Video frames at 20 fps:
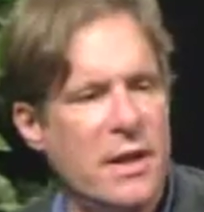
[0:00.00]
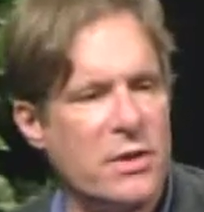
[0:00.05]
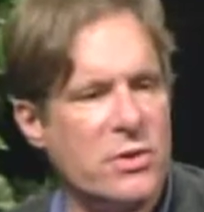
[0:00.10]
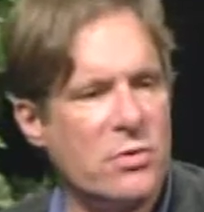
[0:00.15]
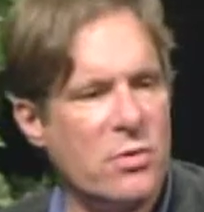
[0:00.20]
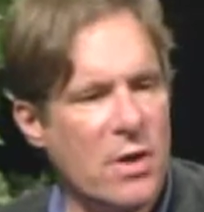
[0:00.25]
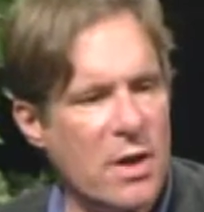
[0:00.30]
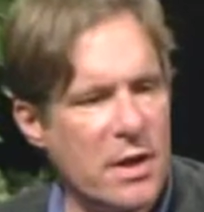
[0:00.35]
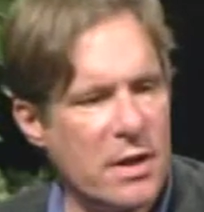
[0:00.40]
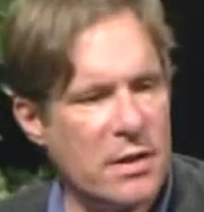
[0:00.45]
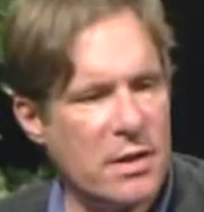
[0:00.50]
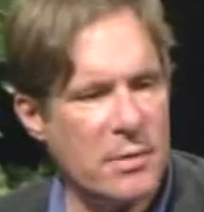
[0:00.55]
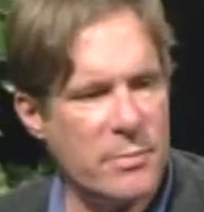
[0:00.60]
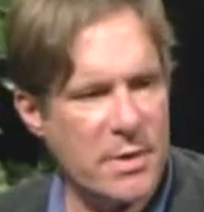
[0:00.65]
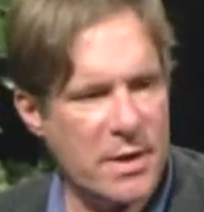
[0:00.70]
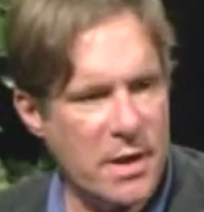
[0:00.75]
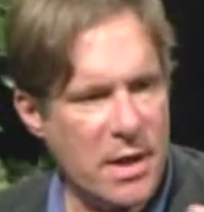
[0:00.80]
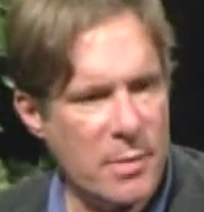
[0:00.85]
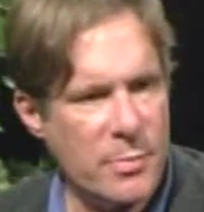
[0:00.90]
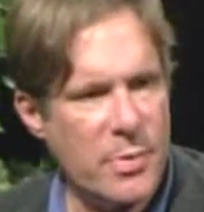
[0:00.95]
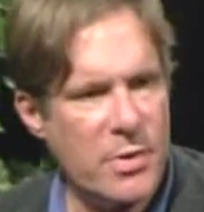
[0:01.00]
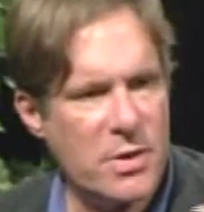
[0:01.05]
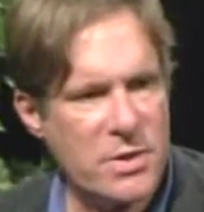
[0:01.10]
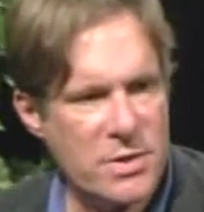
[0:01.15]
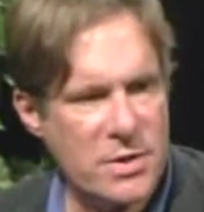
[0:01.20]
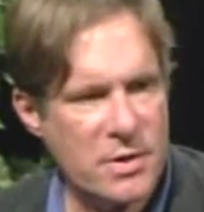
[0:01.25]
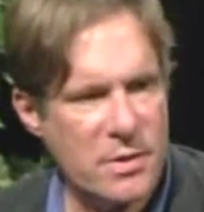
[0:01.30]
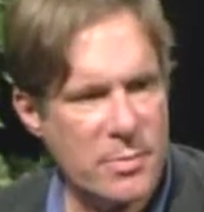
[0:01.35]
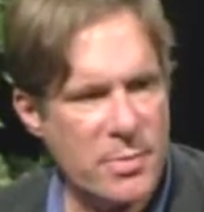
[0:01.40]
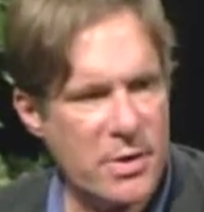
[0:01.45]
electronically, but not
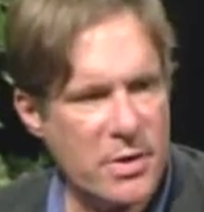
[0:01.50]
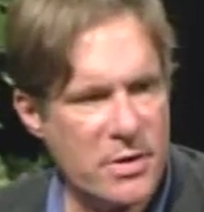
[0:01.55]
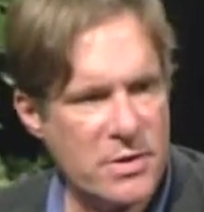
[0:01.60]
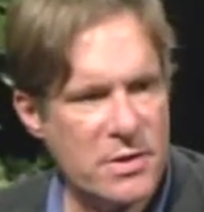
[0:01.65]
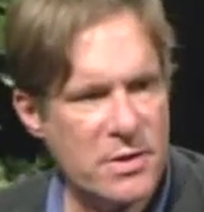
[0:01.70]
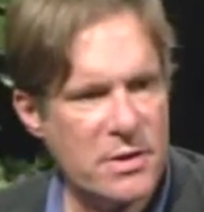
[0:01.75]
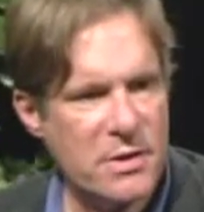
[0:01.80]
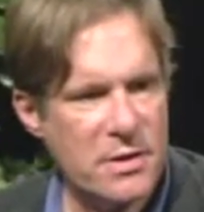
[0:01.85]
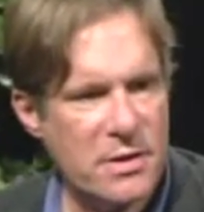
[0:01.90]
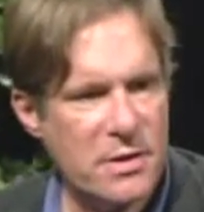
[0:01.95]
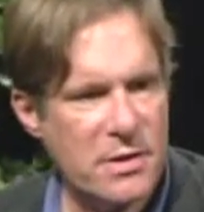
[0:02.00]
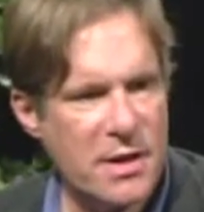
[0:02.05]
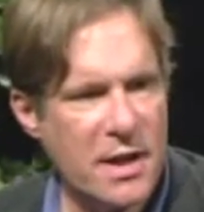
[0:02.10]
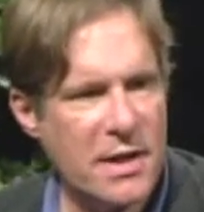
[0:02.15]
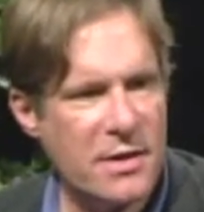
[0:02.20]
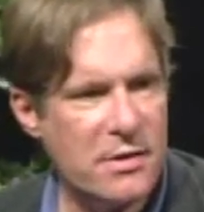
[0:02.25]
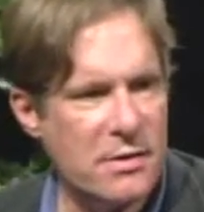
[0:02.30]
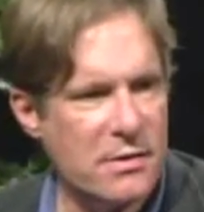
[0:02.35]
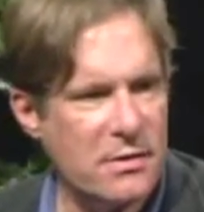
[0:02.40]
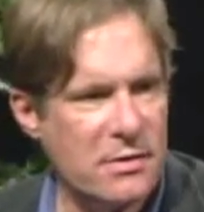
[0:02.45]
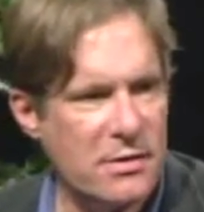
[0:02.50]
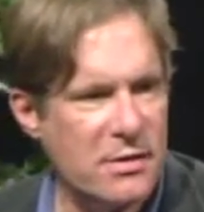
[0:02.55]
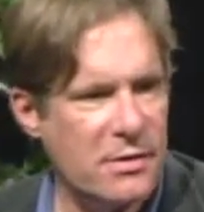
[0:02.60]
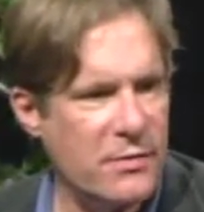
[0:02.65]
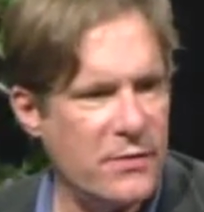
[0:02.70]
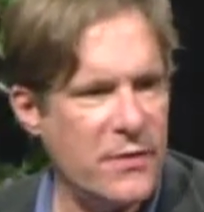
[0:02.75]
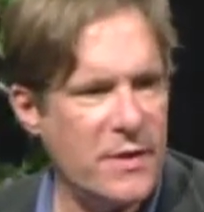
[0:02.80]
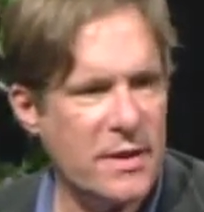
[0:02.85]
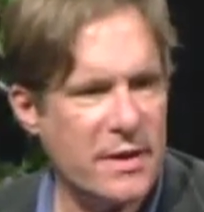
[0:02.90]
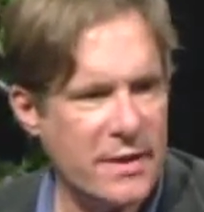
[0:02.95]
person to person? Yes, definitely. And do
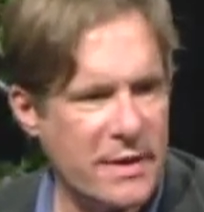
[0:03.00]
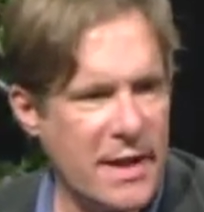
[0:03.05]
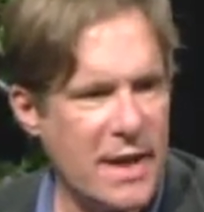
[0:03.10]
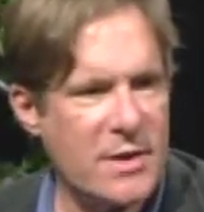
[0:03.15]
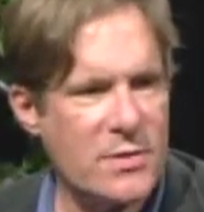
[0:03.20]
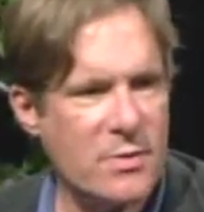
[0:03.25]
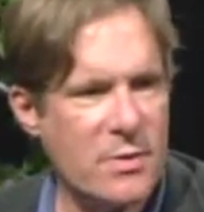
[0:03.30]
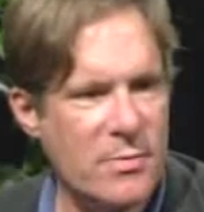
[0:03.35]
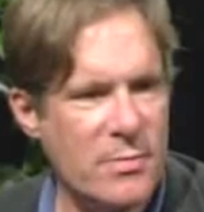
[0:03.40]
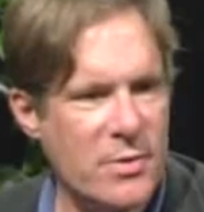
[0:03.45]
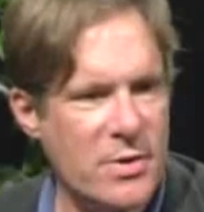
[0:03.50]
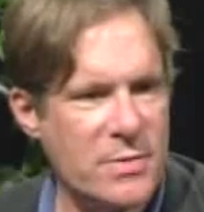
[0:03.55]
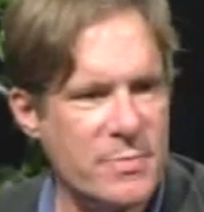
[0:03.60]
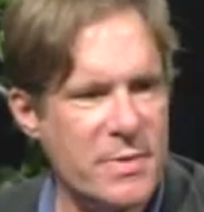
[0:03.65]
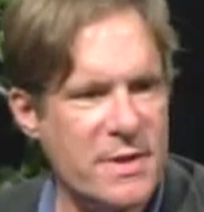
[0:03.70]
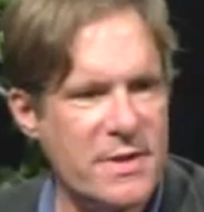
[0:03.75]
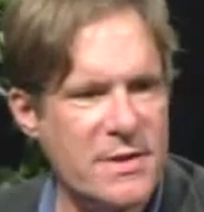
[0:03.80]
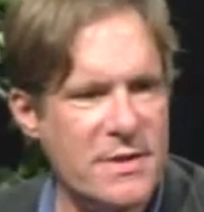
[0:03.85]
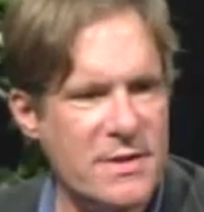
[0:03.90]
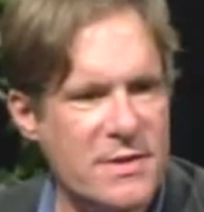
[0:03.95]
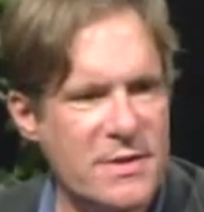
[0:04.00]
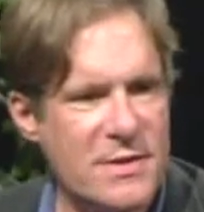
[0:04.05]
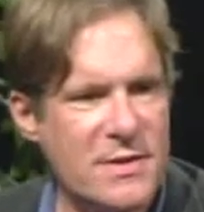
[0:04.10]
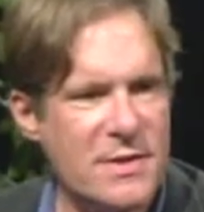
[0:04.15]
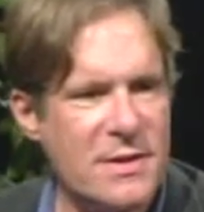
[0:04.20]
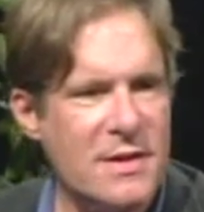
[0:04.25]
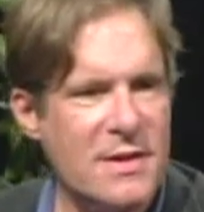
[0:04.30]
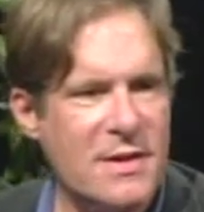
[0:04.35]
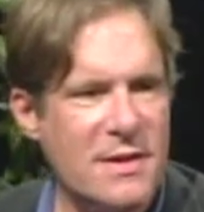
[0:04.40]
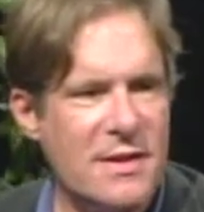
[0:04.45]
you feel that that's where most
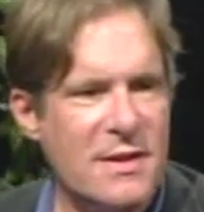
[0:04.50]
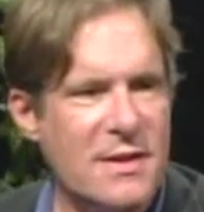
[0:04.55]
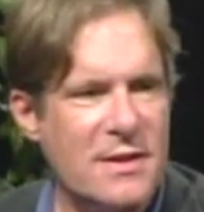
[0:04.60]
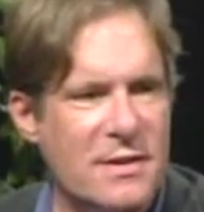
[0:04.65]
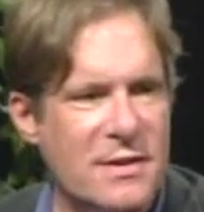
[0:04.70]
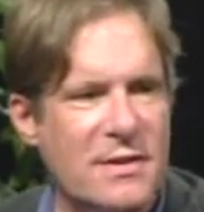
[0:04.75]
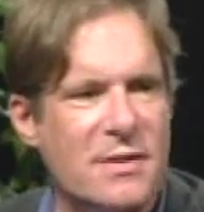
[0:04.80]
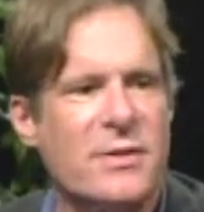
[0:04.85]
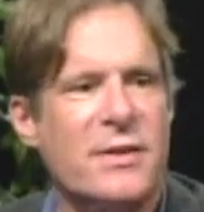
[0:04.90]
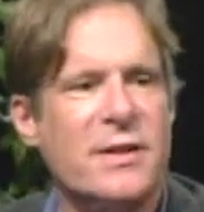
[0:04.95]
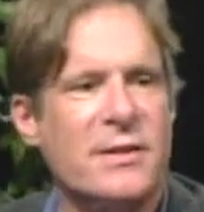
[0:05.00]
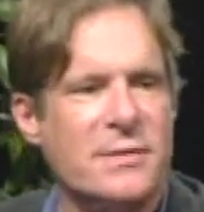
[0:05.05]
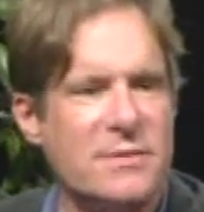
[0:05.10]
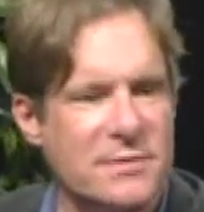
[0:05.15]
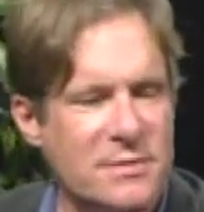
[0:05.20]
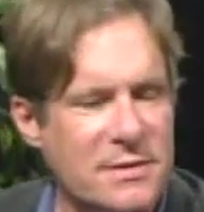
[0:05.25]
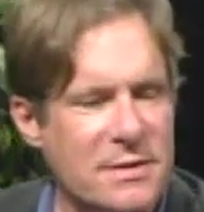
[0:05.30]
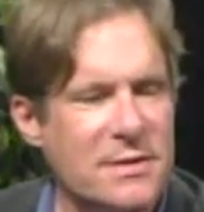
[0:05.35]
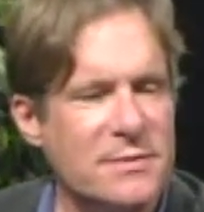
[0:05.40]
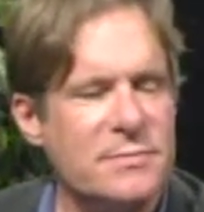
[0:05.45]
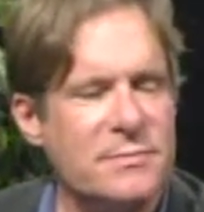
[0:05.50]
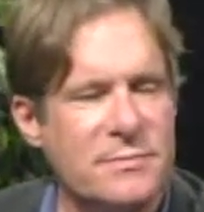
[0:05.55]
business? Yes. Okay. Yeah.